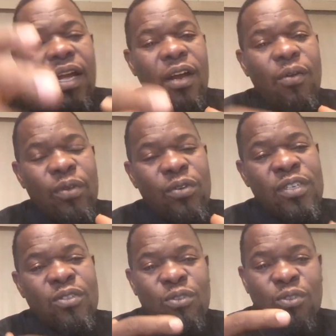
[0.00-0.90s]
We don't
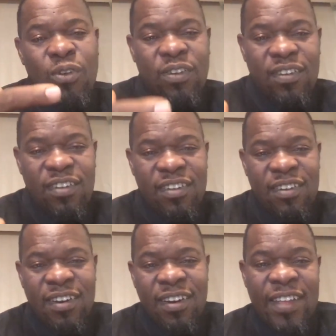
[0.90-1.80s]
need to talk
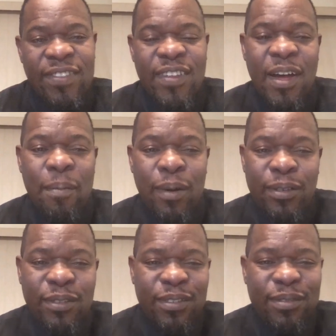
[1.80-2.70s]
right now
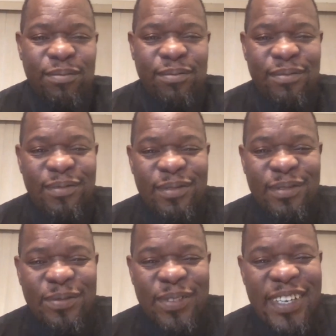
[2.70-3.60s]
about
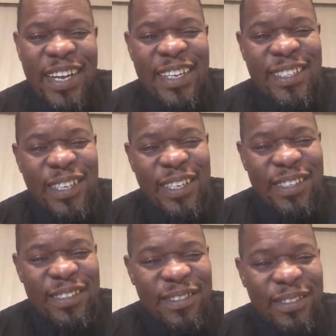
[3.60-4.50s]
whether it's a
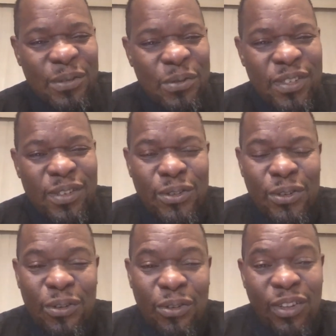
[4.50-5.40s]
good
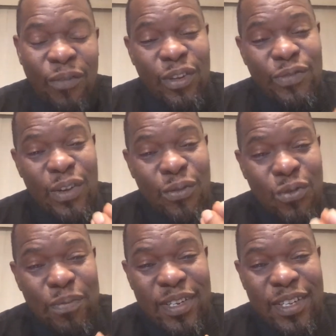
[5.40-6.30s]
resolution or not. Of course, if you're a
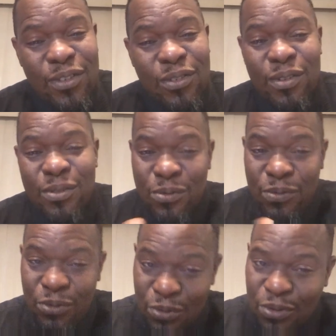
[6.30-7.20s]
good mediator, you
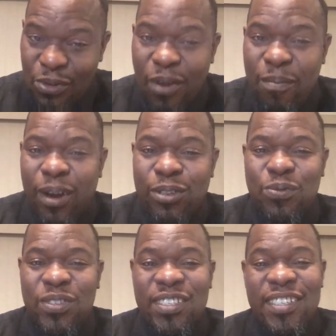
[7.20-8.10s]
should come out
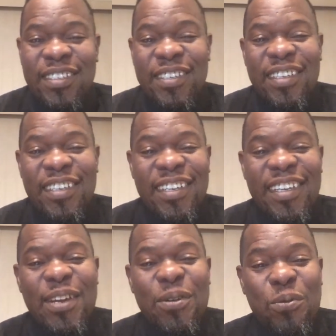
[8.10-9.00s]
with a
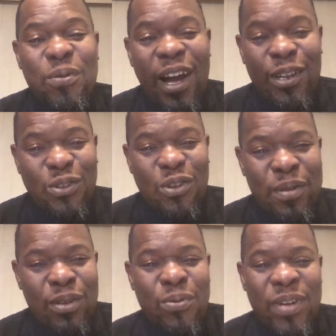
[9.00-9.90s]
good outcome,
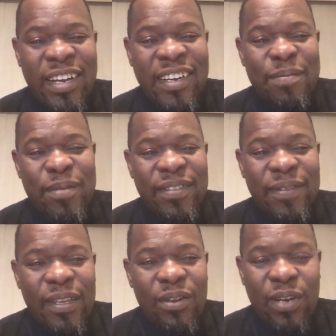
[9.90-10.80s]
a good agreement,
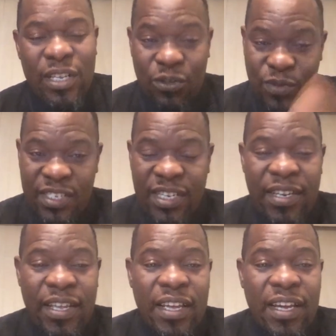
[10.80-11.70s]
as we
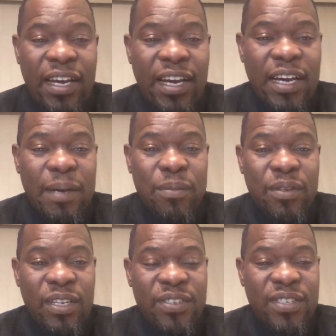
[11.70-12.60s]
said
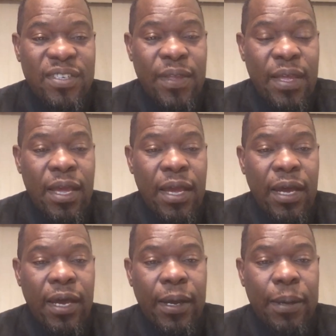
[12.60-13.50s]
yesterday.
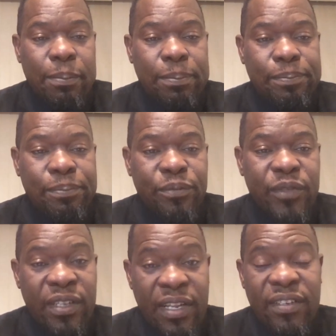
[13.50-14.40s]

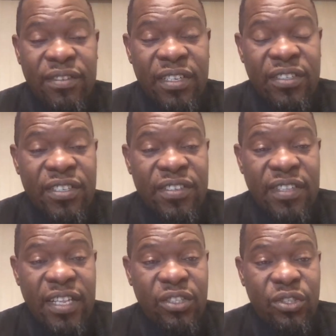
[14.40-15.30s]
in
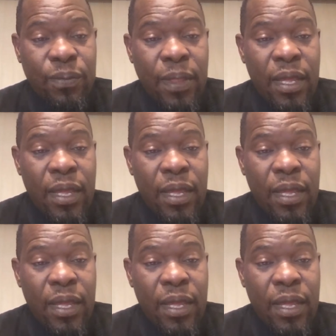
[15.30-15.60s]
this lecture.